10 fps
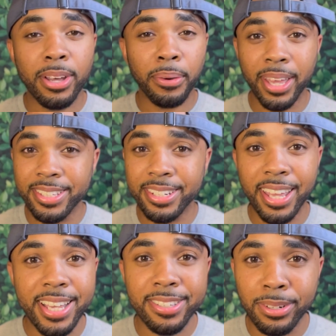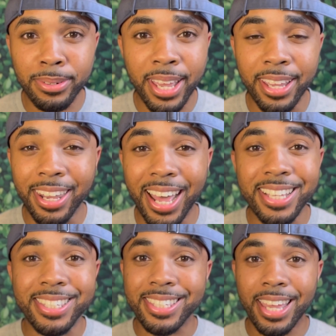Okay, today is a new day, and I
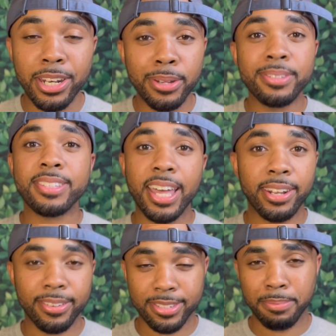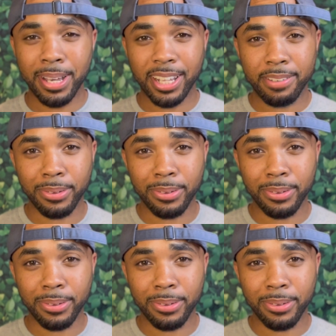set new standards on my life.